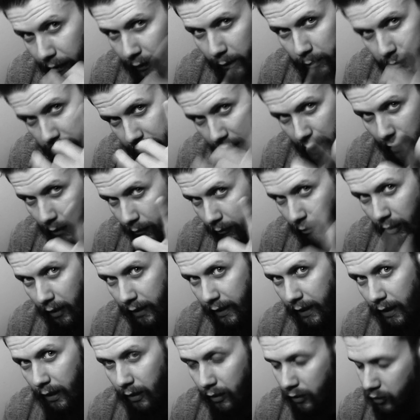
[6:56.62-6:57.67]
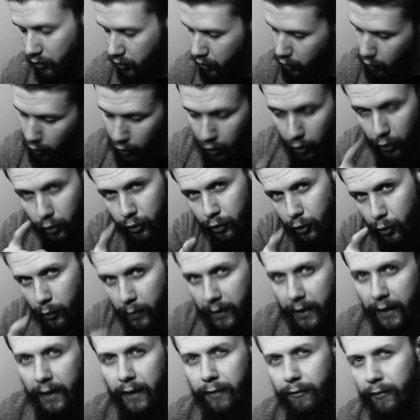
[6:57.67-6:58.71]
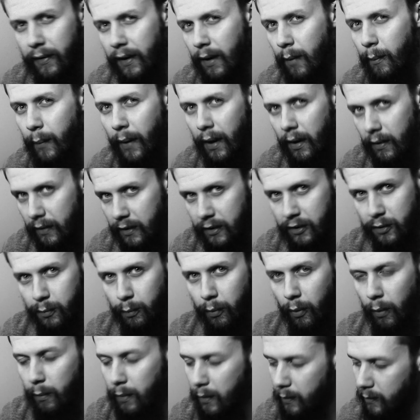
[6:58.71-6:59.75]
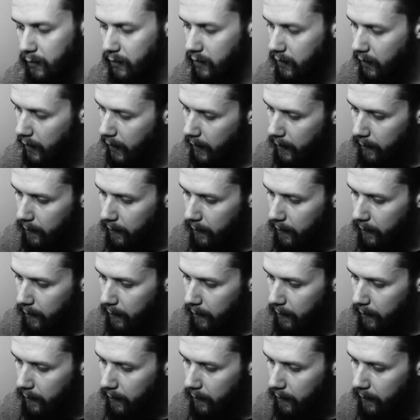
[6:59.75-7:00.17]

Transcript: them down right now because you're not doing anything about these problems.